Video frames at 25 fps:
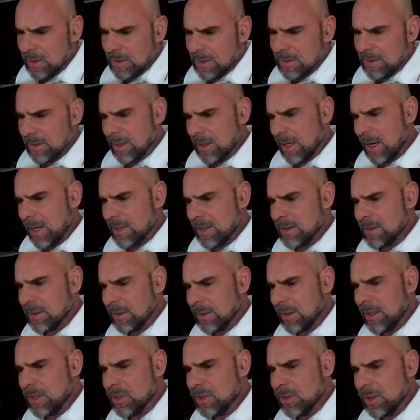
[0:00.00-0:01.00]
It's an
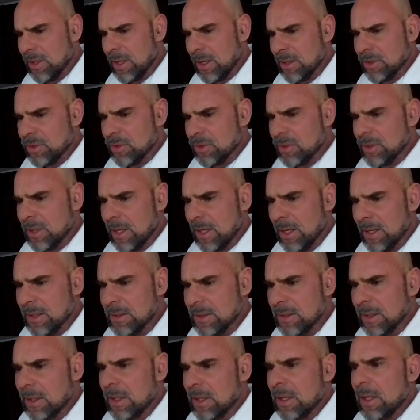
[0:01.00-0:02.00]
isolation
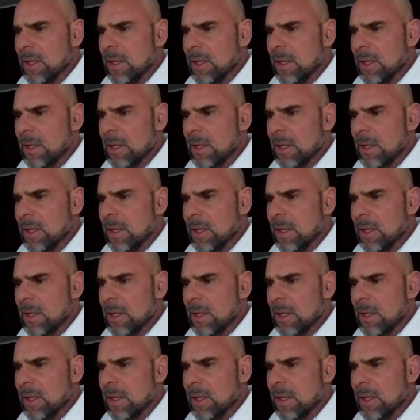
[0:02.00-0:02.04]
exercise.